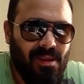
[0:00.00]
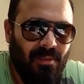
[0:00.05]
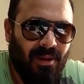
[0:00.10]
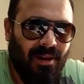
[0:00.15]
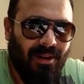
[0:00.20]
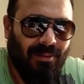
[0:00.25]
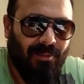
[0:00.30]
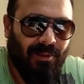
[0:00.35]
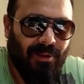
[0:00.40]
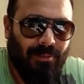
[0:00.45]
And
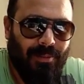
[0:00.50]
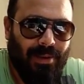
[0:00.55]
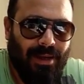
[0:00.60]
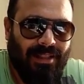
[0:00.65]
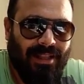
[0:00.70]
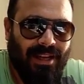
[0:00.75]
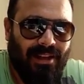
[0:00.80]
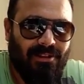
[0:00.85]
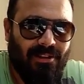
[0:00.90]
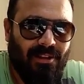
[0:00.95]
I'm going to bring it
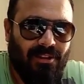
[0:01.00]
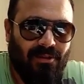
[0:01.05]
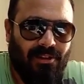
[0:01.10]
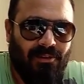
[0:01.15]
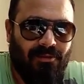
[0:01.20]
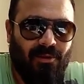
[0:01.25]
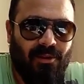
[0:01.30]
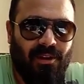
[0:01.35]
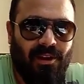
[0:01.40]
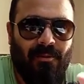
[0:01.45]
back down to
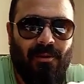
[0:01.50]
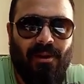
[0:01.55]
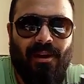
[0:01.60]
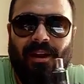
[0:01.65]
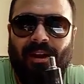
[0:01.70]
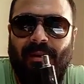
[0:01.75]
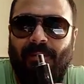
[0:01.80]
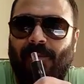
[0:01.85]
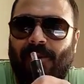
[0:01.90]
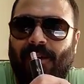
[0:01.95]
340,
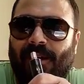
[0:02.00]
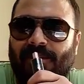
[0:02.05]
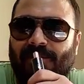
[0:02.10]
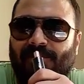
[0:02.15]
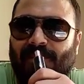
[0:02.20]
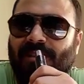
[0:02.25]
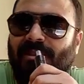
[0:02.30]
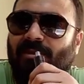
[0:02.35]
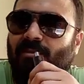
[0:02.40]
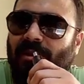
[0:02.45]
where
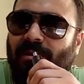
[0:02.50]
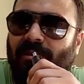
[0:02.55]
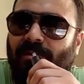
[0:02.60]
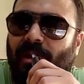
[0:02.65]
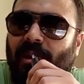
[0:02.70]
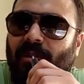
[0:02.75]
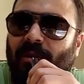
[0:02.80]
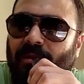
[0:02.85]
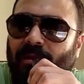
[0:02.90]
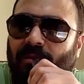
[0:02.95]
is my sweet
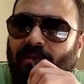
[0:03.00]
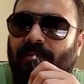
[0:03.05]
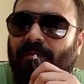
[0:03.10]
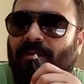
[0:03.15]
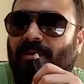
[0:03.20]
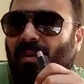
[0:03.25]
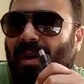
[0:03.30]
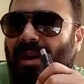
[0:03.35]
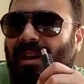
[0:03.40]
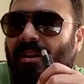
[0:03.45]
spot,
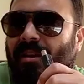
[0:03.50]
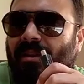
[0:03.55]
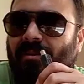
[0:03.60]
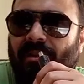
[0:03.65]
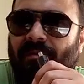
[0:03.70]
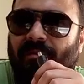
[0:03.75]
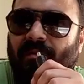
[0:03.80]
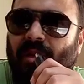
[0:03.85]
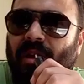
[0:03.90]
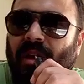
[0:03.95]
320 to
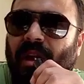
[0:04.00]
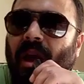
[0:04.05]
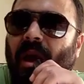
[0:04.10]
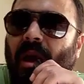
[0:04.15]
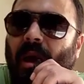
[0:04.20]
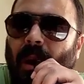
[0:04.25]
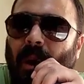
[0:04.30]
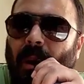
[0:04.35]
340.